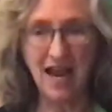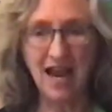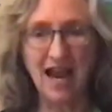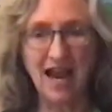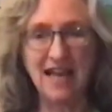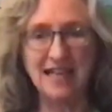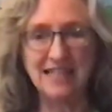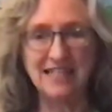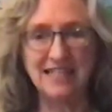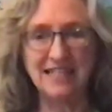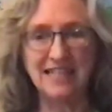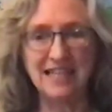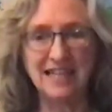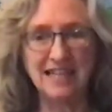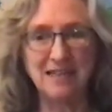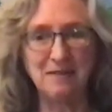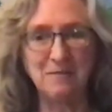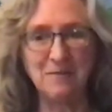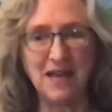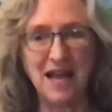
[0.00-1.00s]
and stick
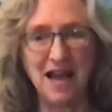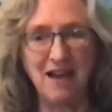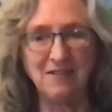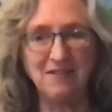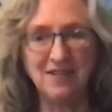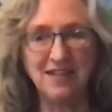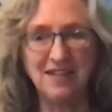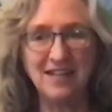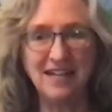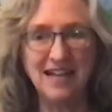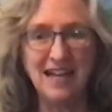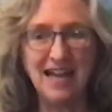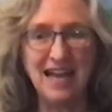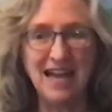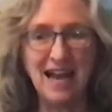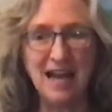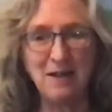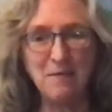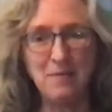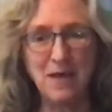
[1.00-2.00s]
them down
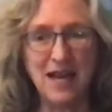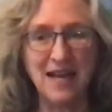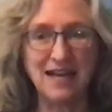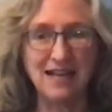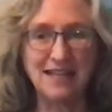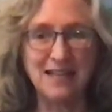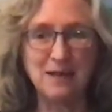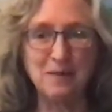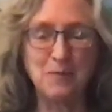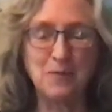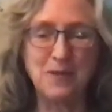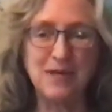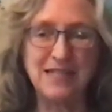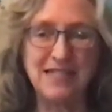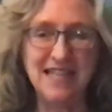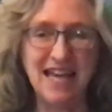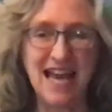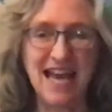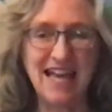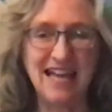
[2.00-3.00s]
and make a little
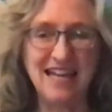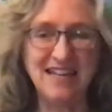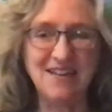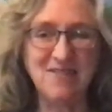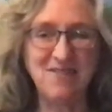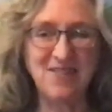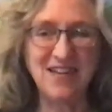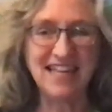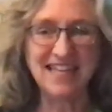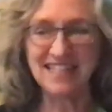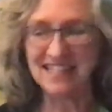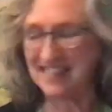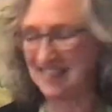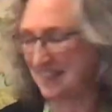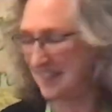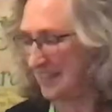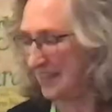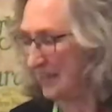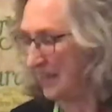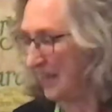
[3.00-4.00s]
pretend feast.